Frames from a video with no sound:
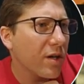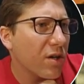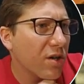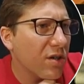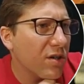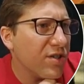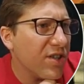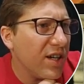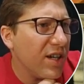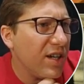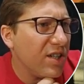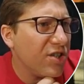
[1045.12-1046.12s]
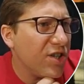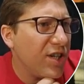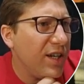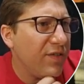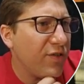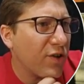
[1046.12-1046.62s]
Urza,
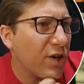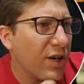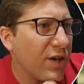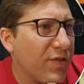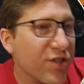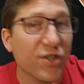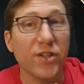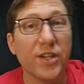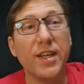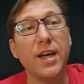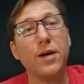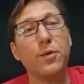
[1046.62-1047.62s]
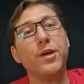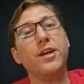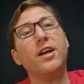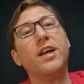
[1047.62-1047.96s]
Chief Artificer. Yeah, we gotta